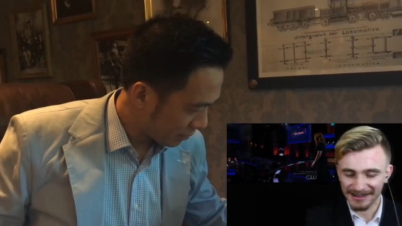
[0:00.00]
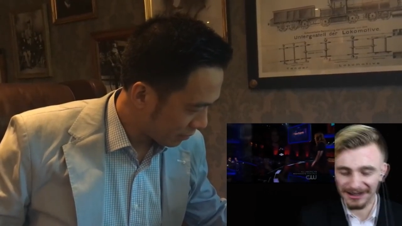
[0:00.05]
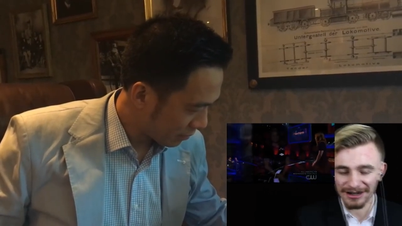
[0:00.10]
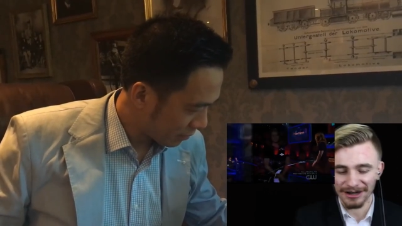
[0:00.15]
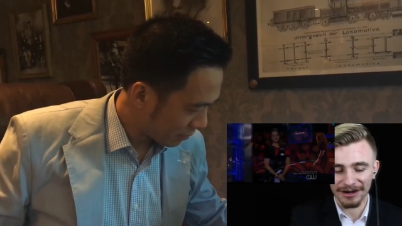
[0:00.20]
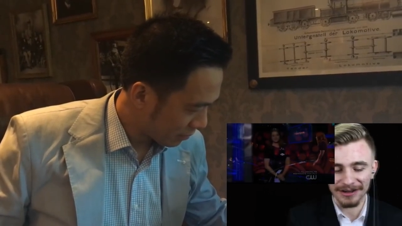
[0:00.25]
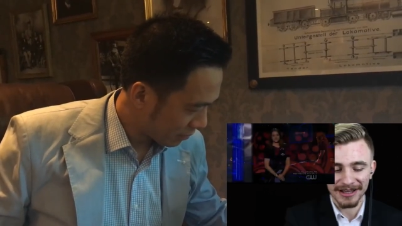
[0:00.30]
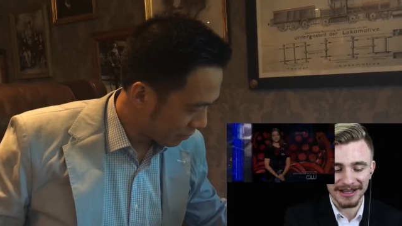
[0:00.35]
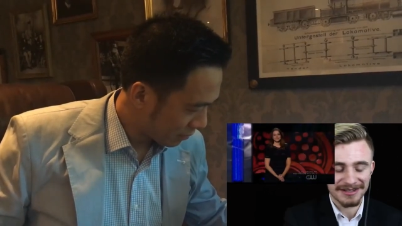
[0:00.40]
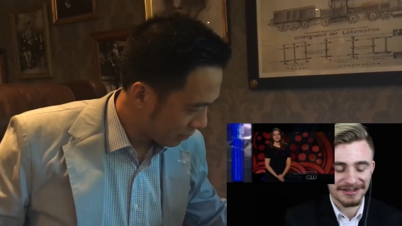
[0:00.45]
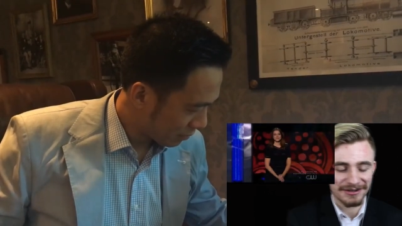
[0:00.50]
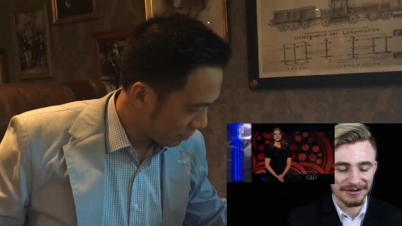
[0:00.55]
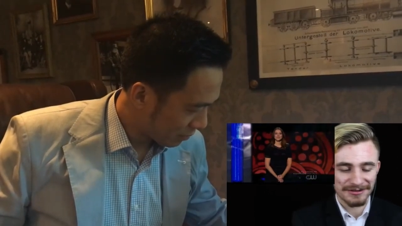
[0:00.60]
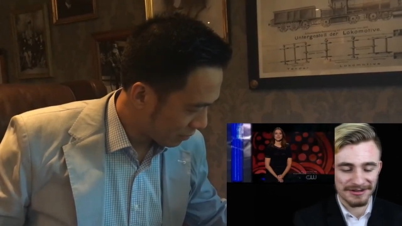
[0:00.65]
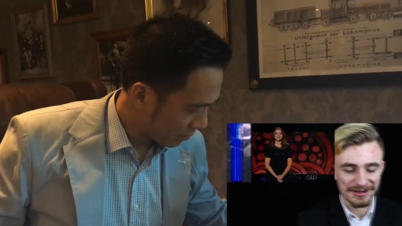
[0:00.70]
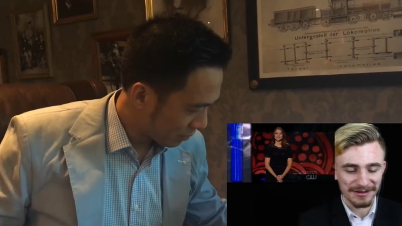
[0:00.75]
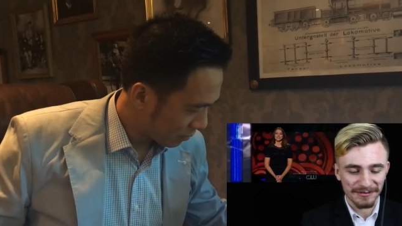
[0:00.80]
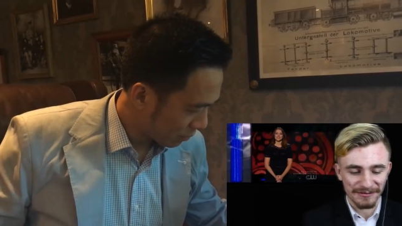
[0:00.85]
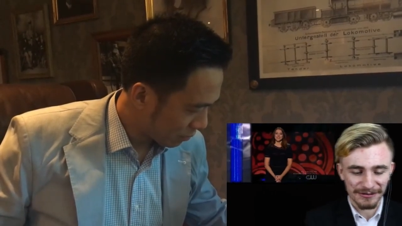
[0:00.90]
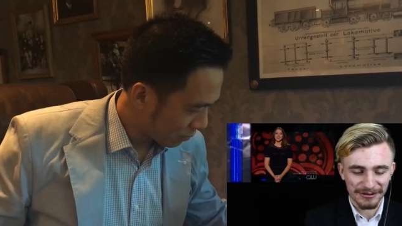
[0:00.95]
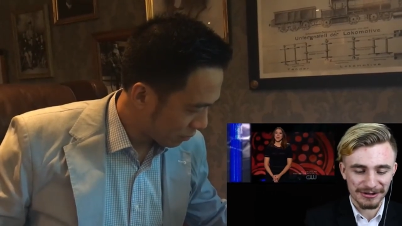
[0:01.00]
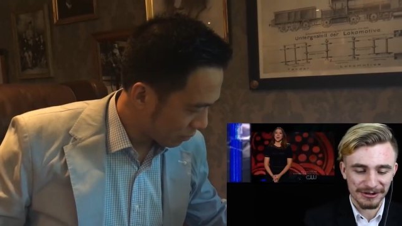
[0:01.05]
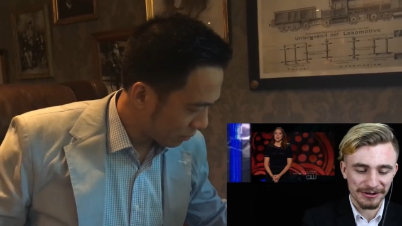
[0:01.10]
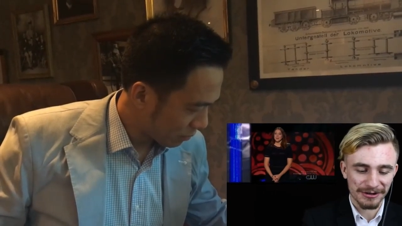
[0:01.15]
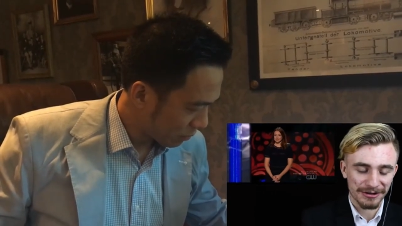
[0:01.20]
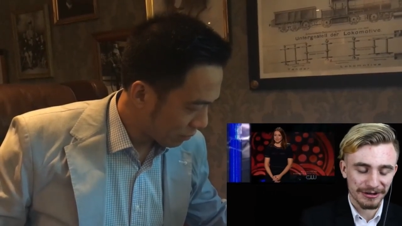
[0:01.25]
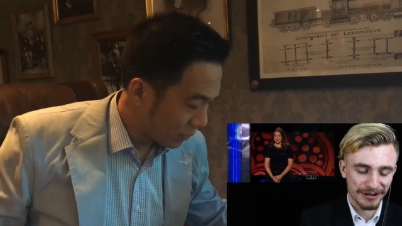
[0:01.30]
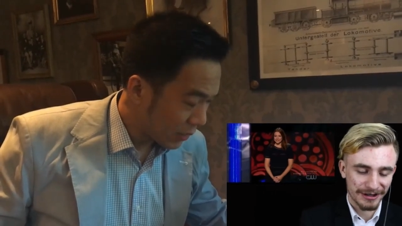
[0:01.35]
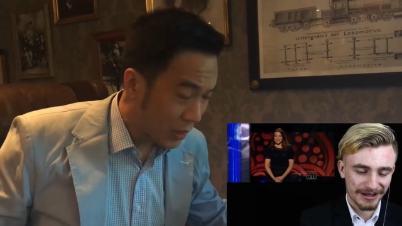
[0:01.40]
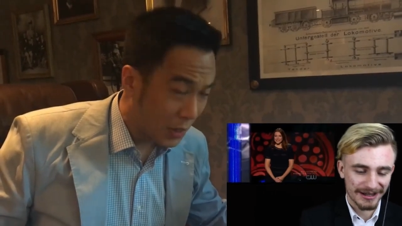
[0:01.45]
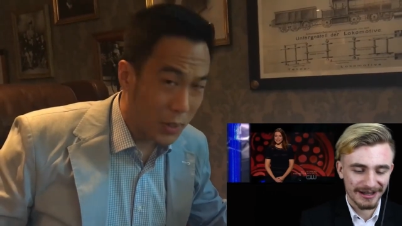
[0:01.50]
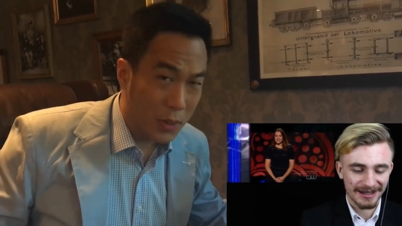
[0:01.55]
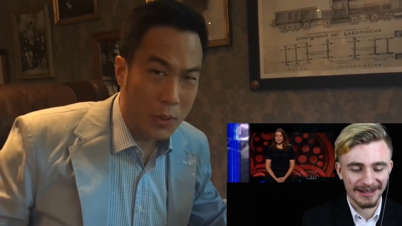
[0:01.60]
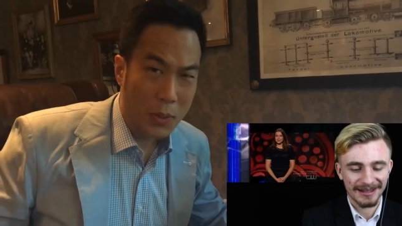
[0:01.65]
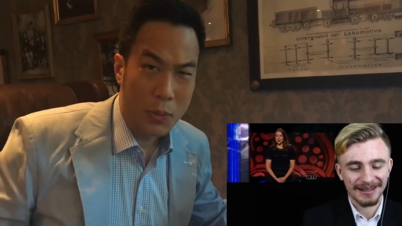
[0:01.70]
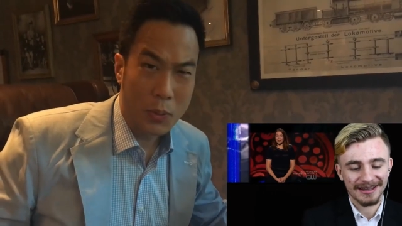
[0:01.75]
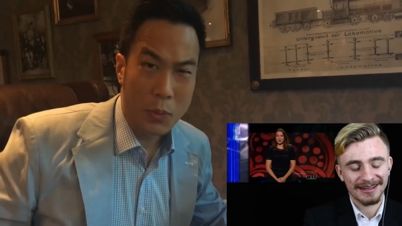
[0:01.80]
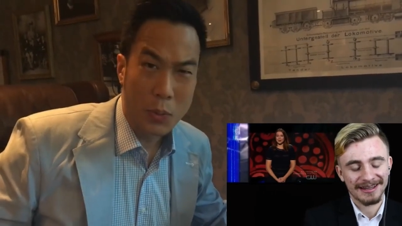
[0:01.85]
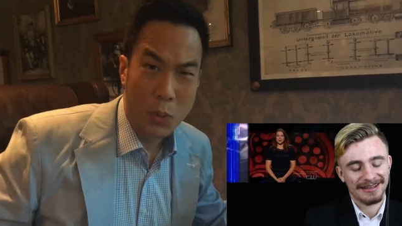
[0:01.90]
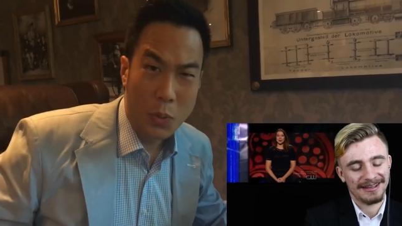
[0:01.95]
Speaker 1: you know, that suits him for sure.
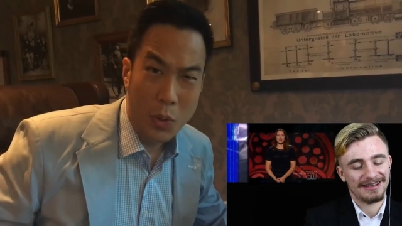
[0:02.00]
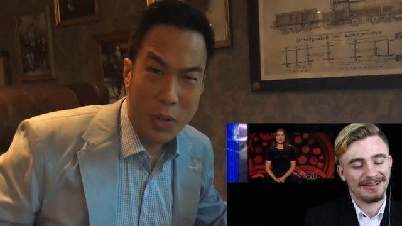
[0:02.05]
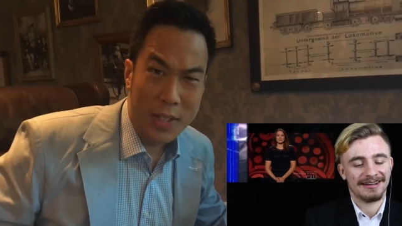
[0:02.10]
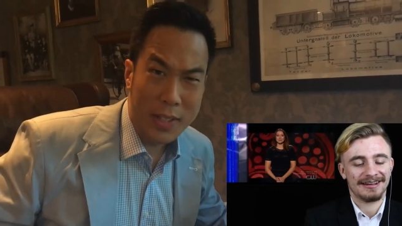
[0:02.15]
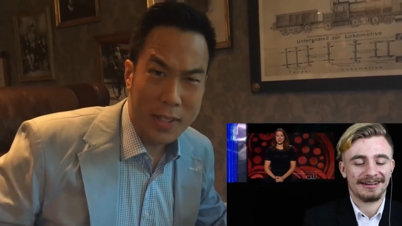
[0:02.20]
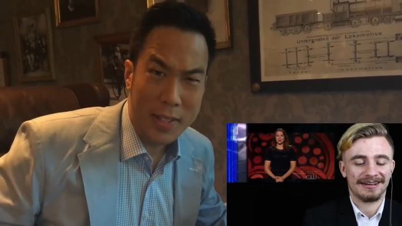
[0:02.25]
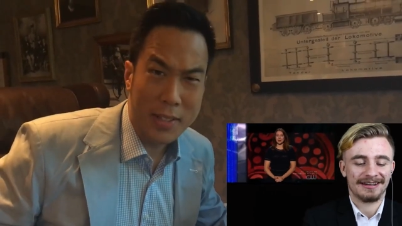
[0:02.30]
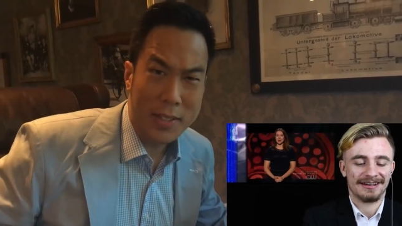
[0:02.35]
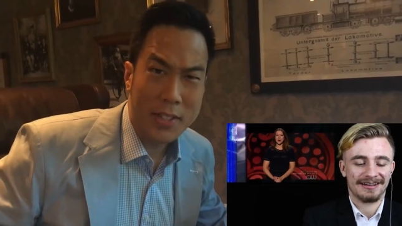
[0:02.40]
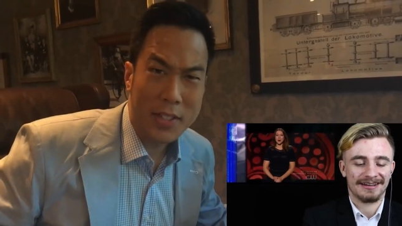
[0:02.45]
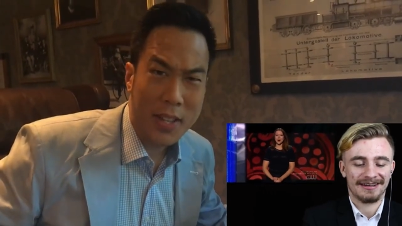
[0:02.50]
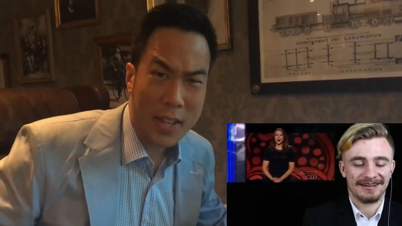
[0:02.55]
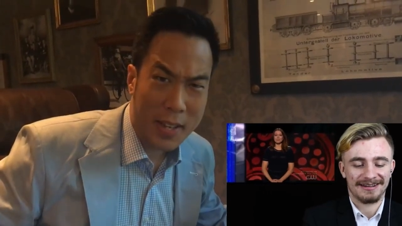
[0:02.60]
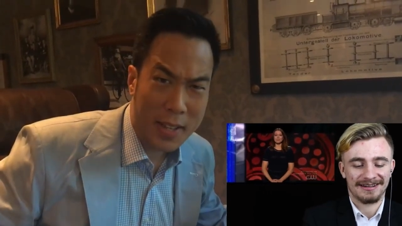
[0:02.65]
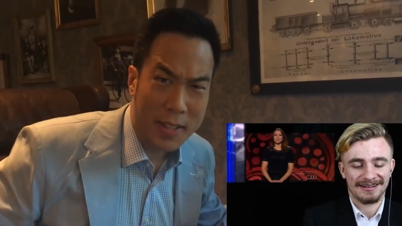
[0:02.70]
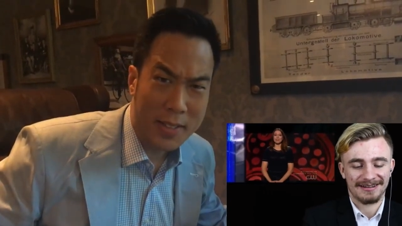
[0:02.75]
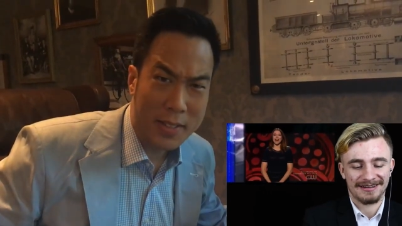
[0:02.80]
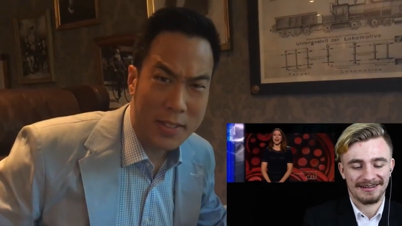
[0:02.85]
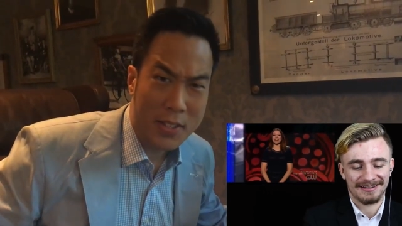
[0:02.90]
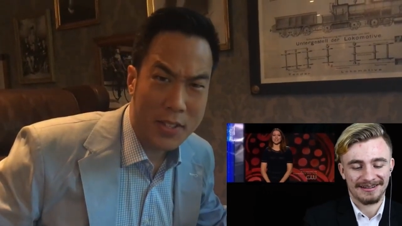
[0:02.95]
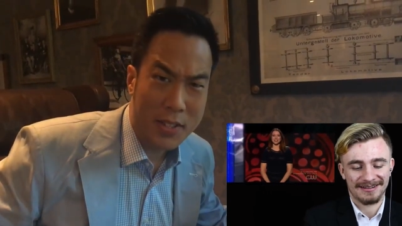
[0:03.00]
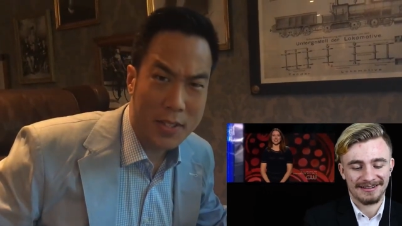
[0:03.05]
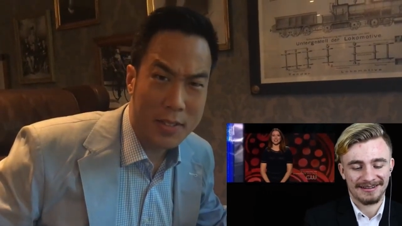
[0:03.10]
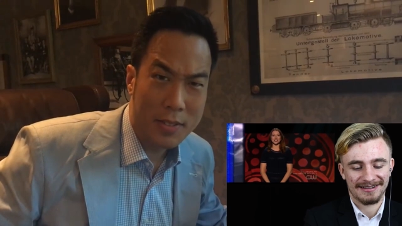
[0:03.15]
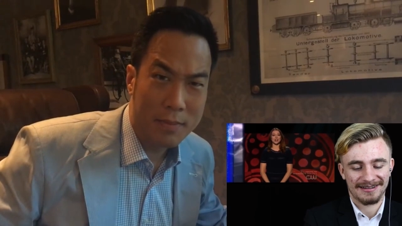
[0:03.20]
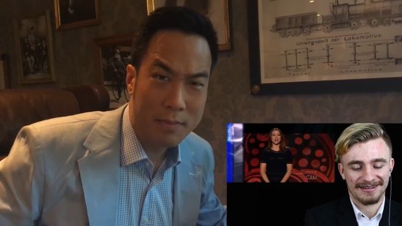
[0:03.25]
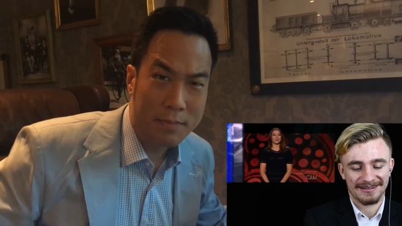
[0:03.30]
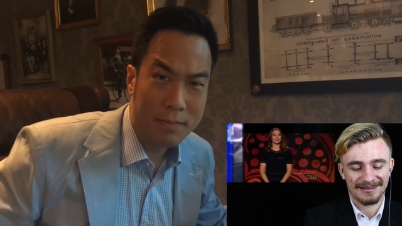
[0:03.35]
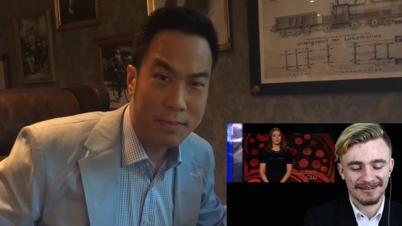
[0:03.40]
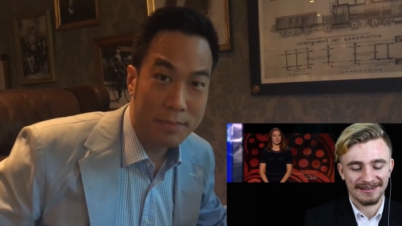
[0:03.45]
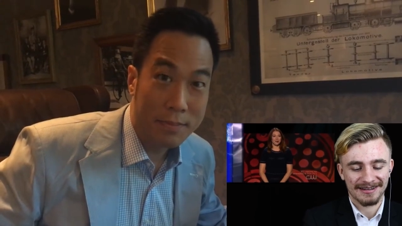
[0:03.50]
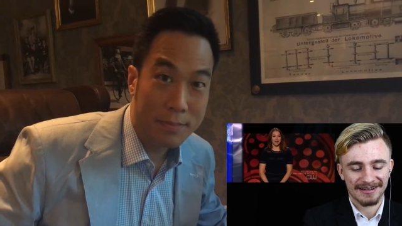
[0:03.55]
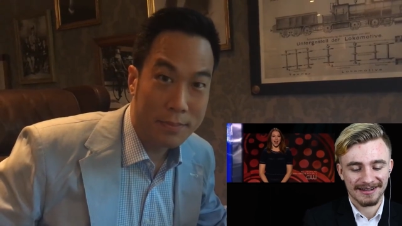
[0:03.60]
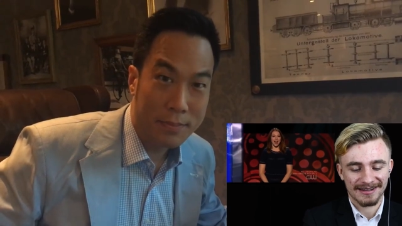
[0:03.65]
Speaker 2: Really intense. Hmm.